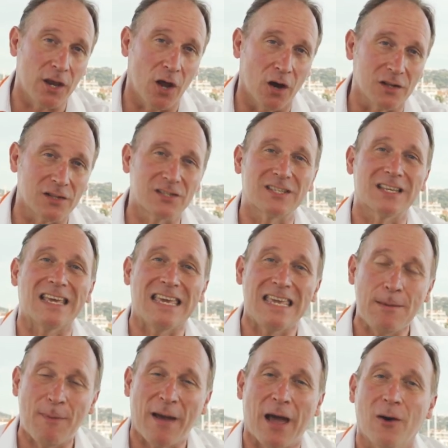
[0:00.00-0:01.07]
Yachts
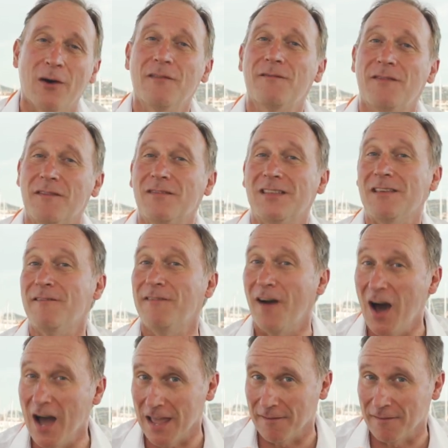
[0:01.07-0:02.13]
E-Power
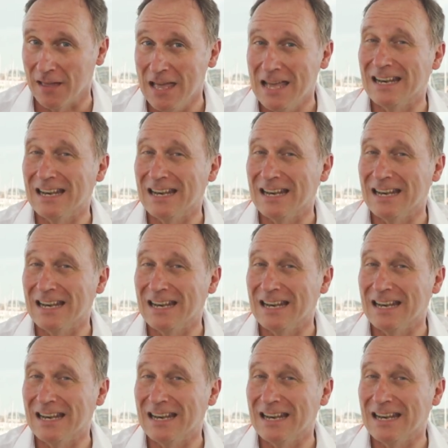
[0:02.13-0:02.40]
55.